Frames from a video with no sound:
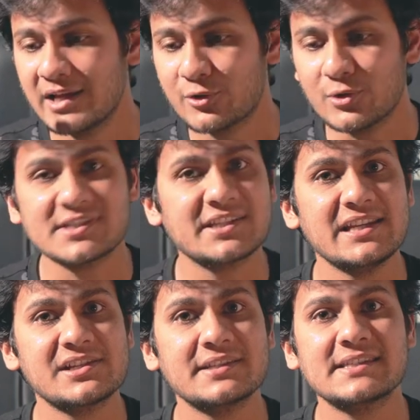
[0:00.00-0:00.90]

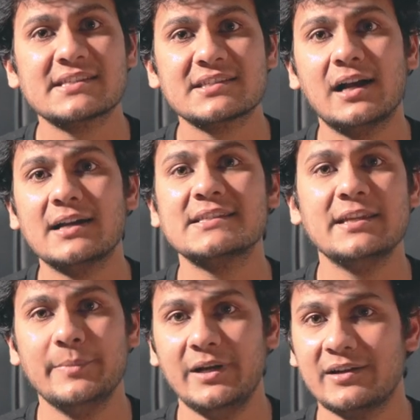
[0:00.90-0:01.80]
constellations stars
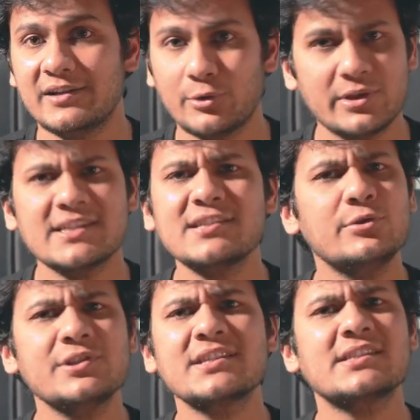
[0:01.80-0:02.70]
inbuilt. Now this is
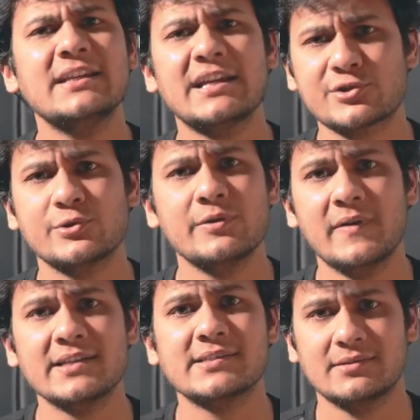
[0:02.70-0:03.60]
not just an astro
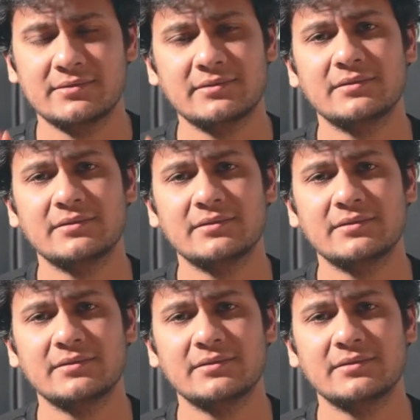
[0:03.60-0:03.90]
device.